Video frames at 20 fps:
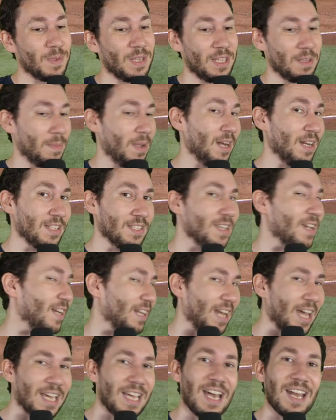And the man on second,
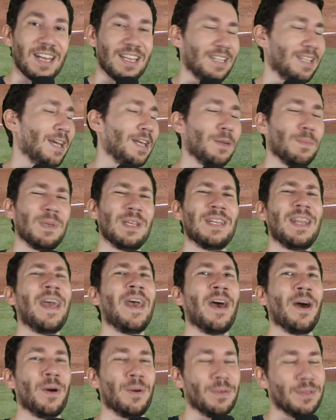I got to get him in
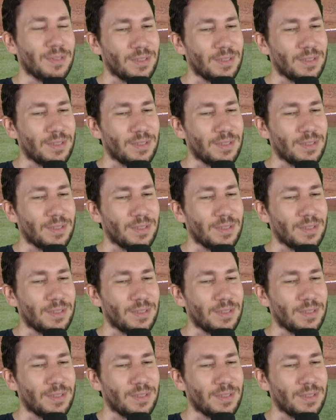now.